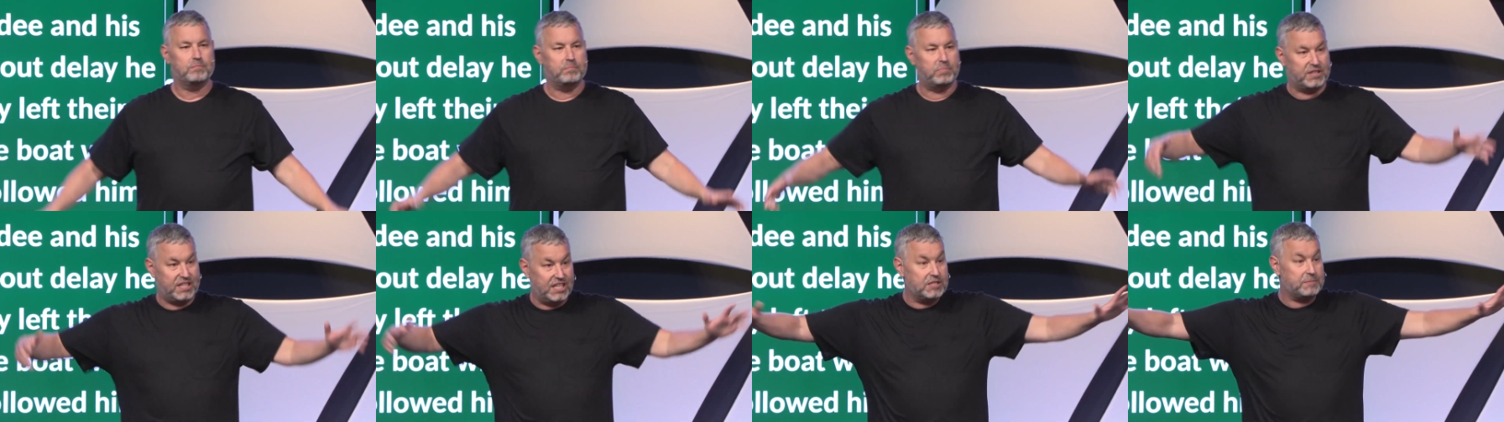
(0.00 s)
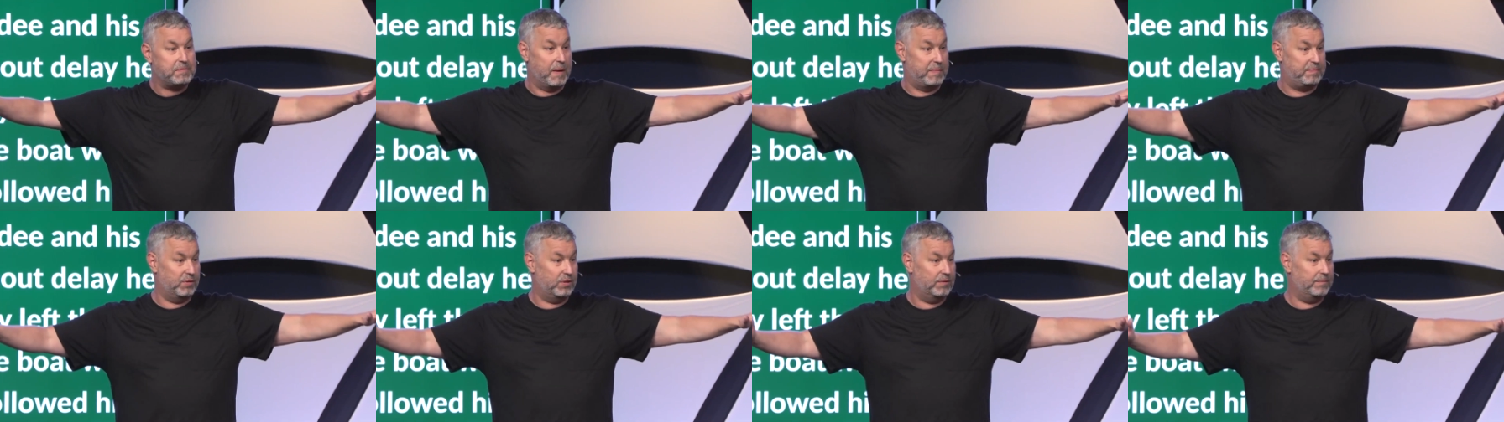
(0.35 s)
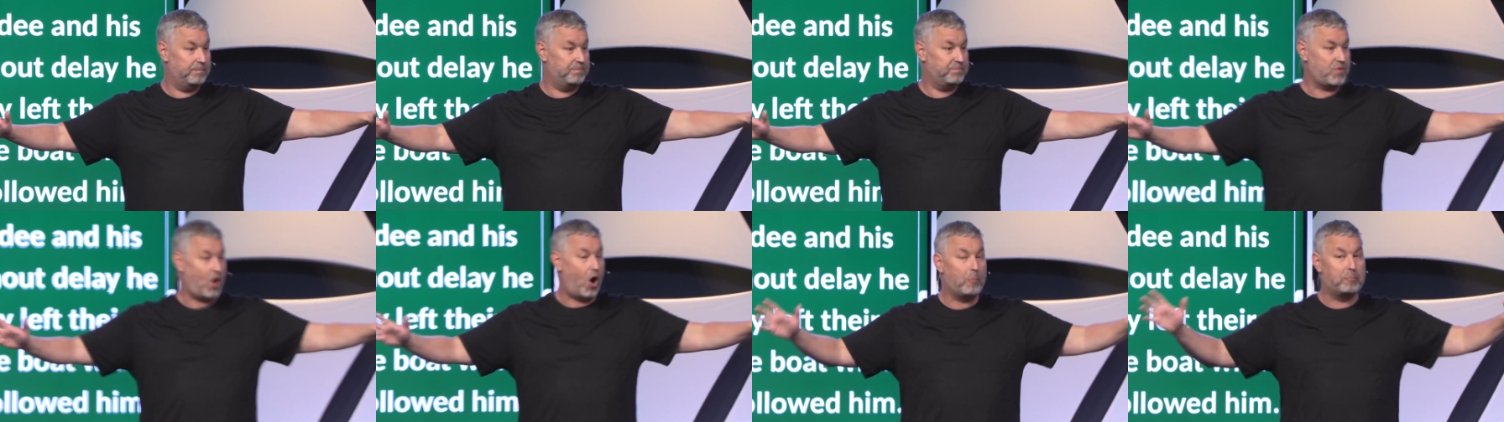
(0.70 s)
But these people,
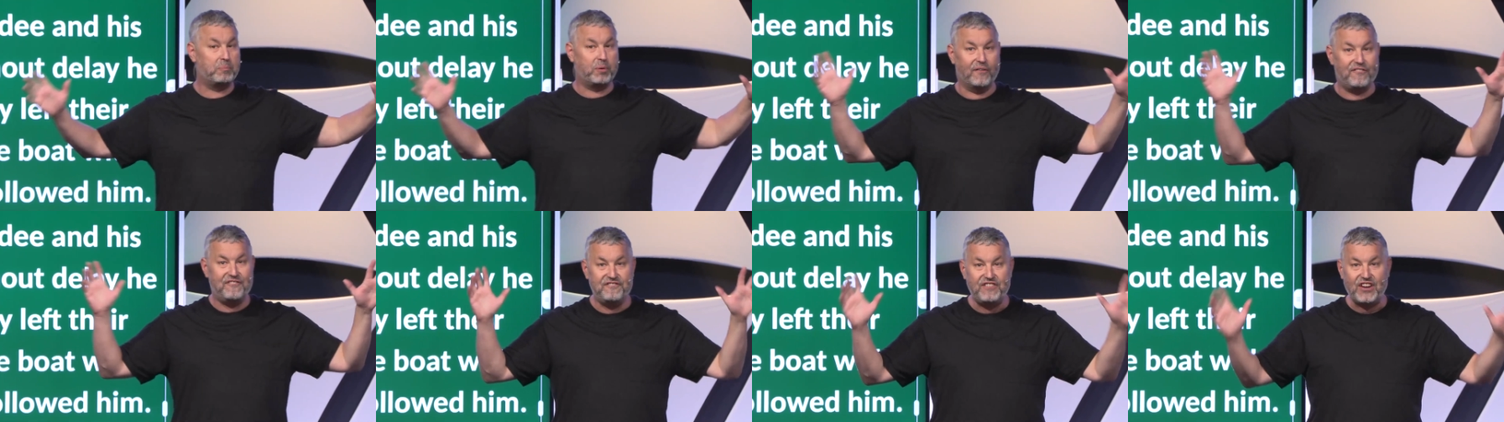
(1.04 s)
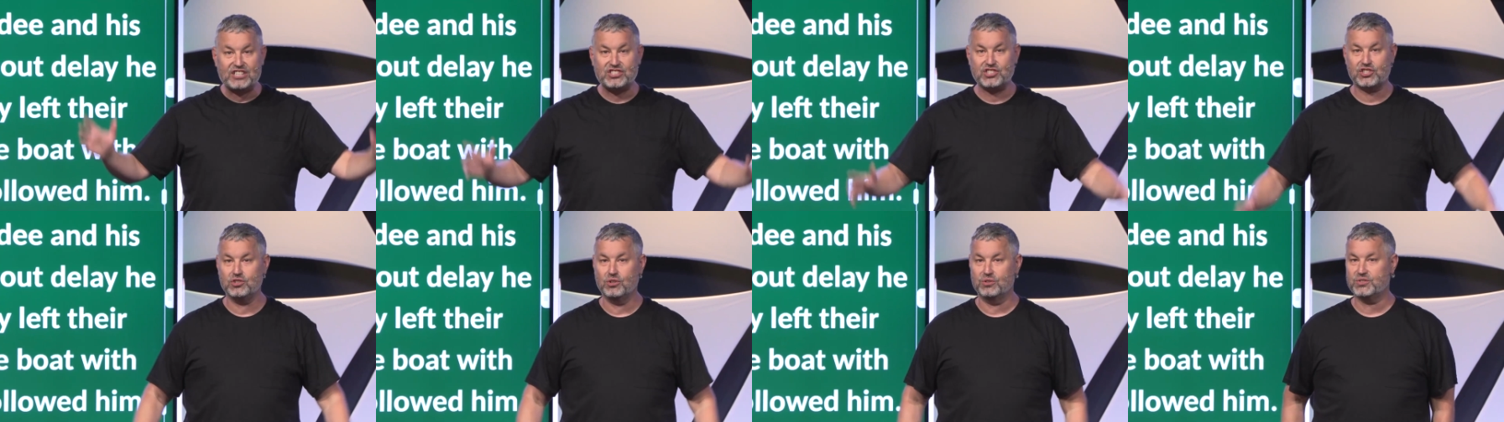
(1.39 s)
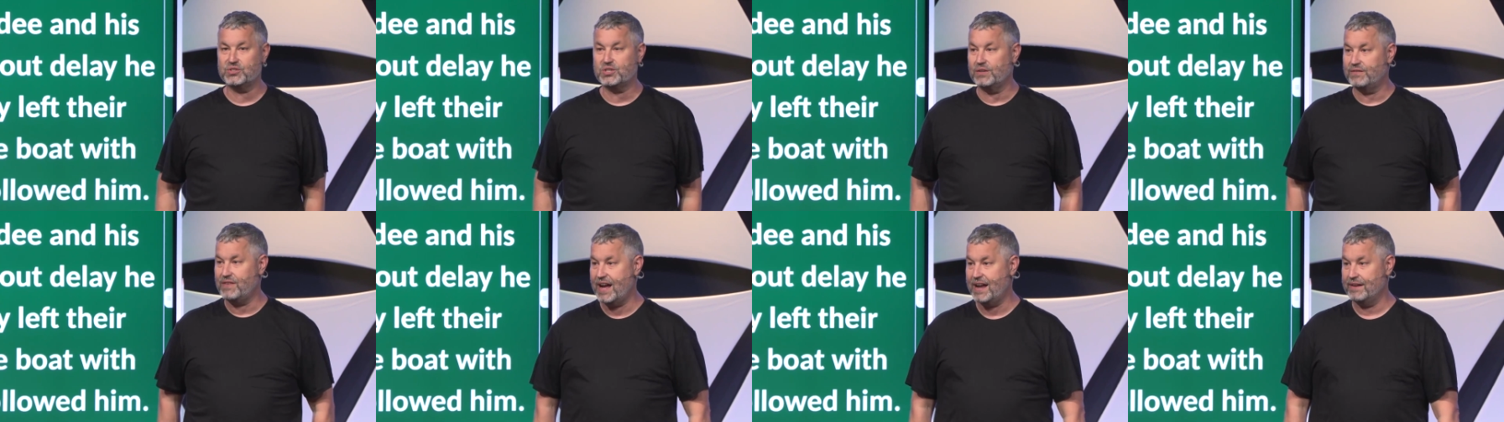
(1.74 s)
are professional
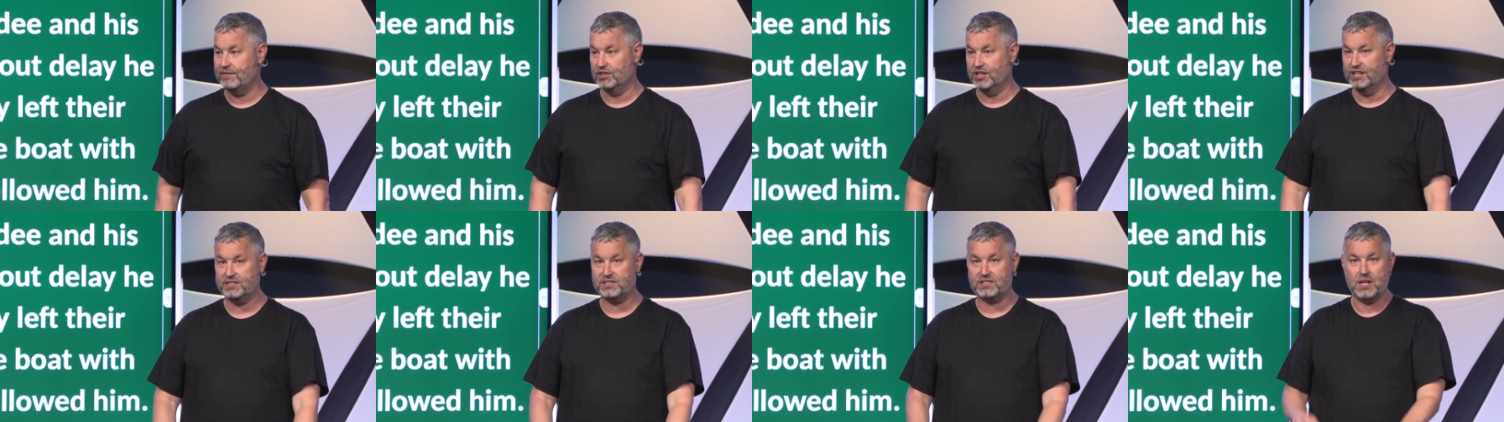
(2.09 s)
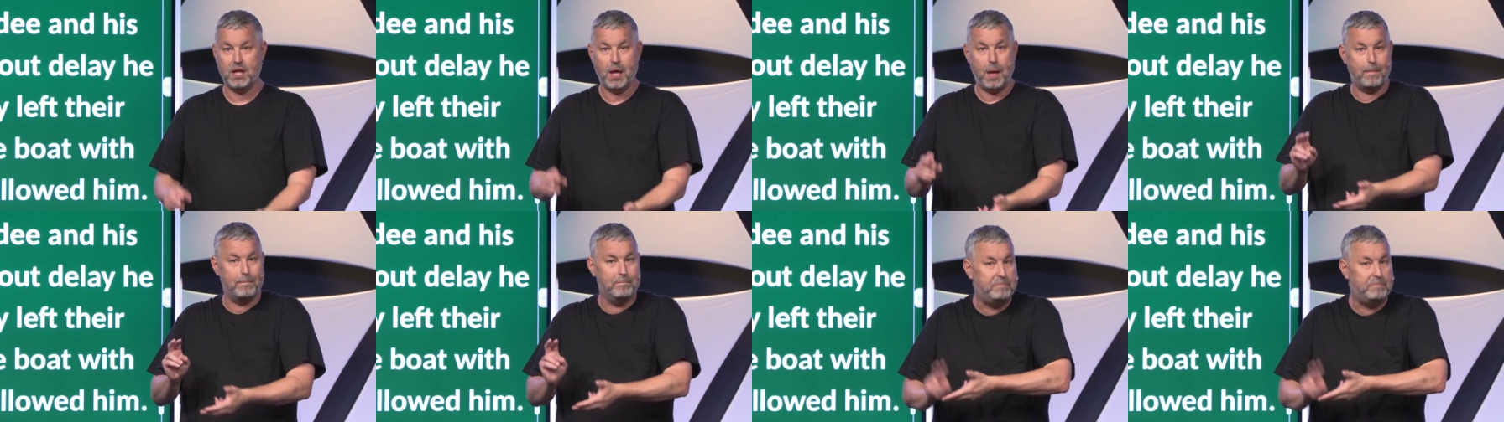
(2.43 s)
survivalists,